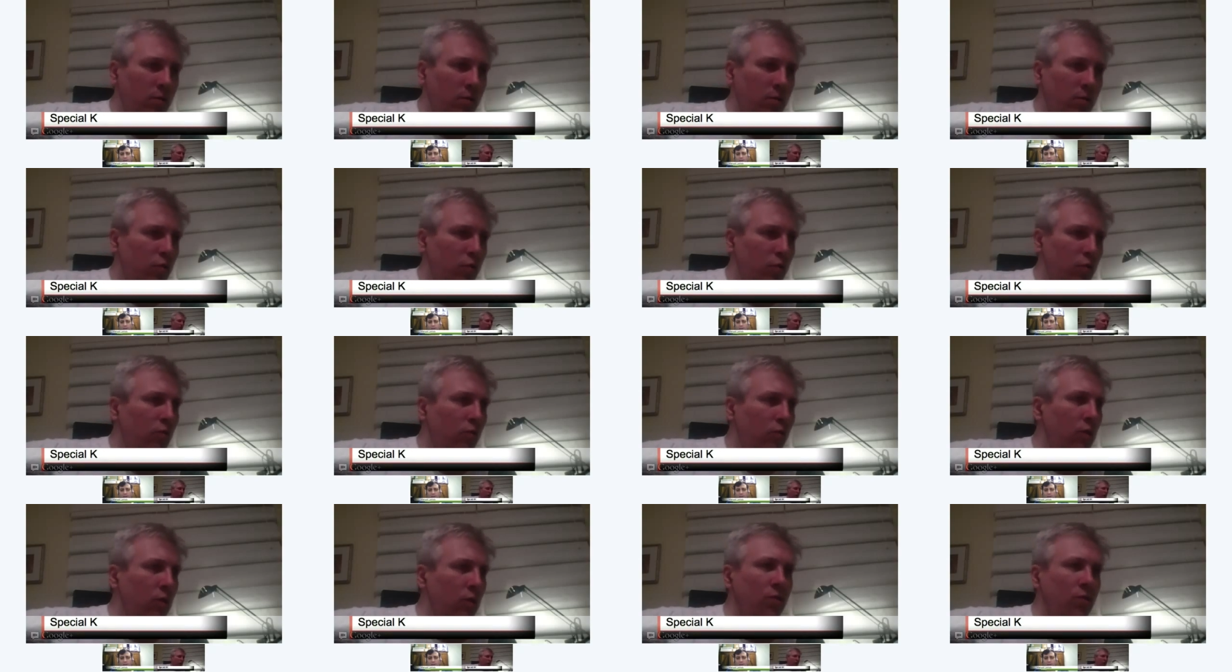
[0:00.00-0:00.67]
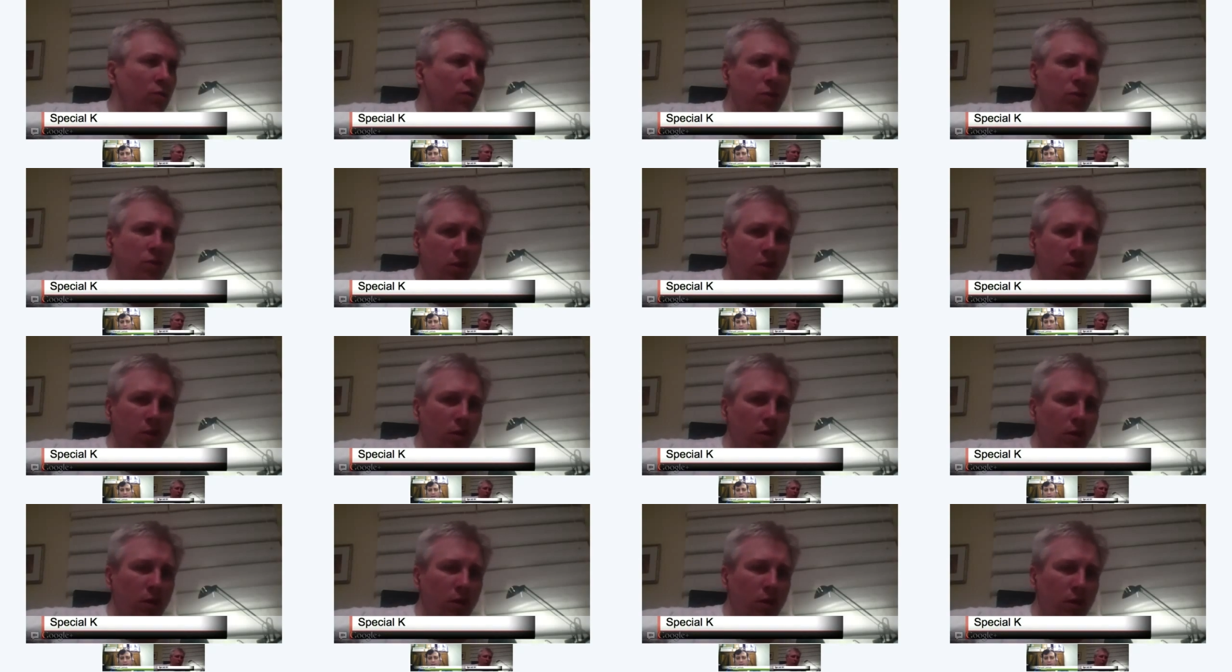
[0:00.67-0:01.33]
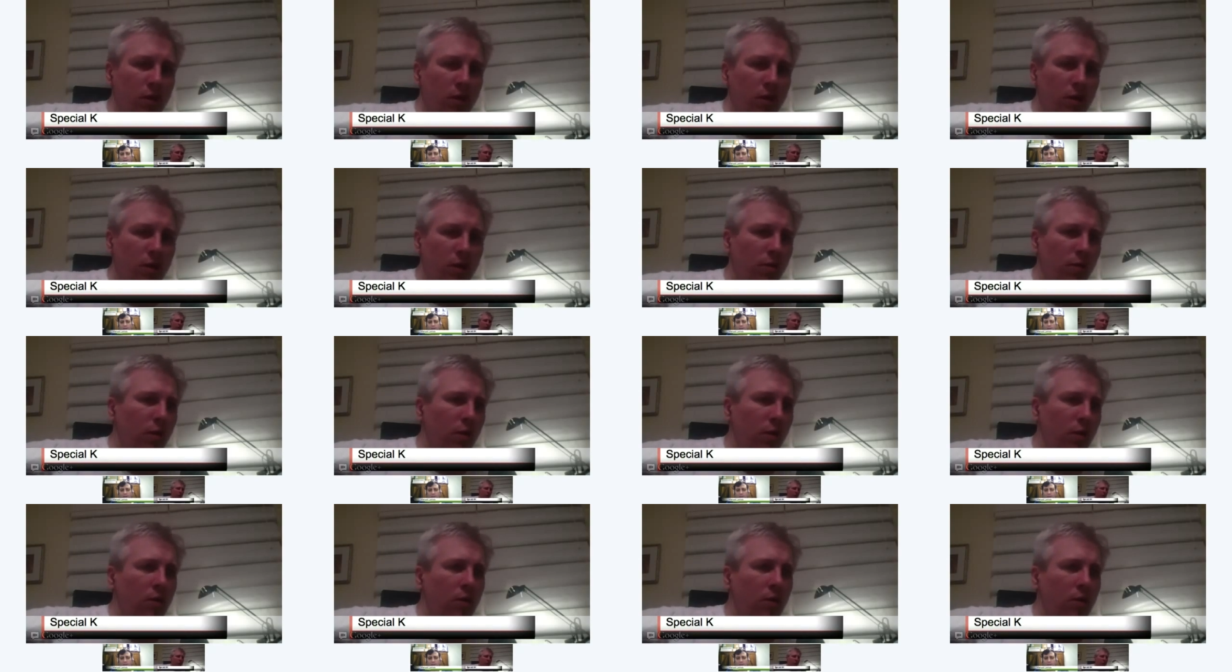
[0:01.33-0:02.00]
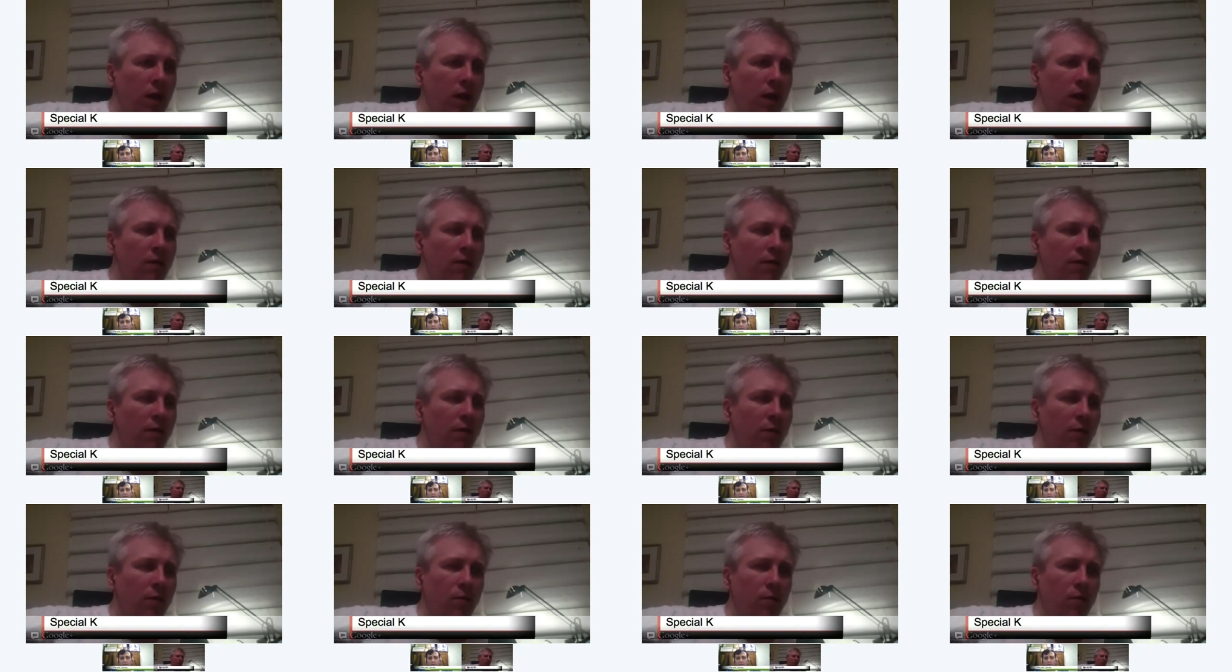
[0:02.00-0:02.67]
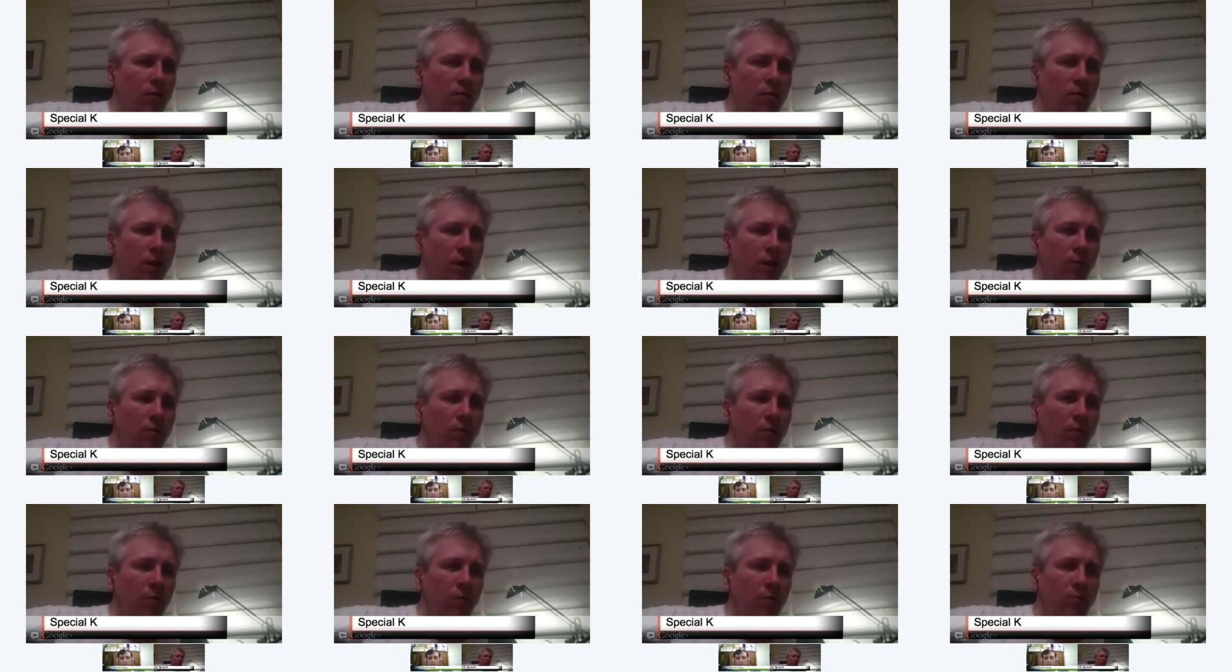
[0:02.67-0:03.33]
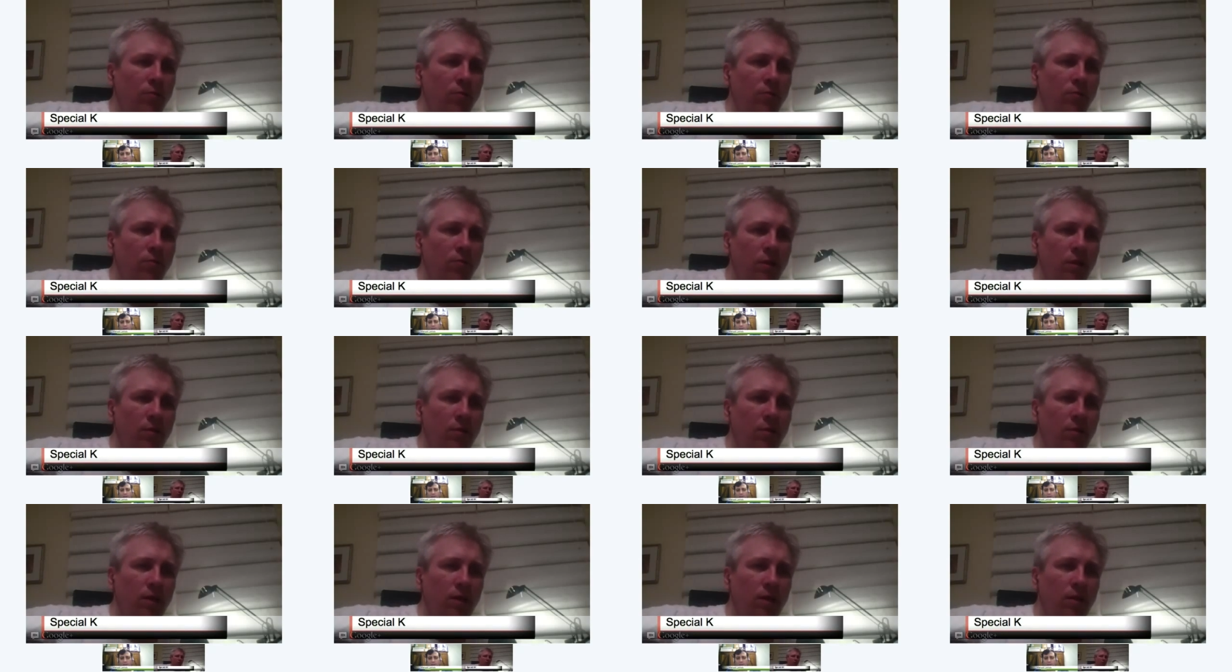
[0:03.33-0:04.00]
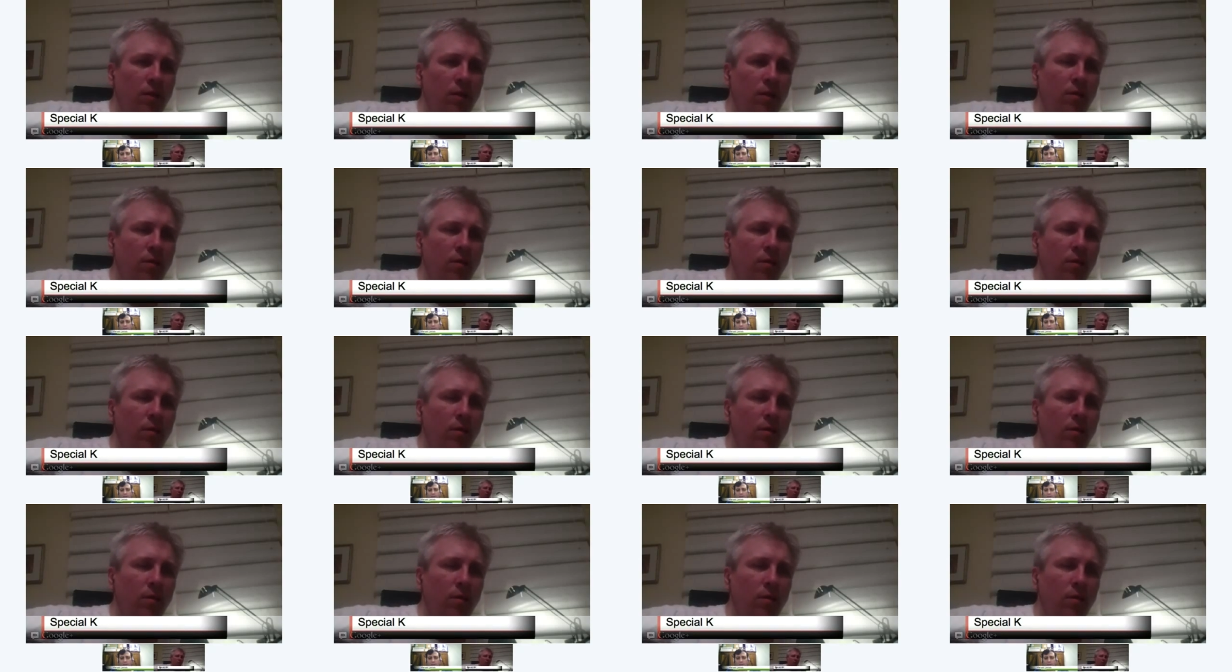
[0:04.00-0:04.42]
2 years ago, I think, or a year and a half ago, I wrote something.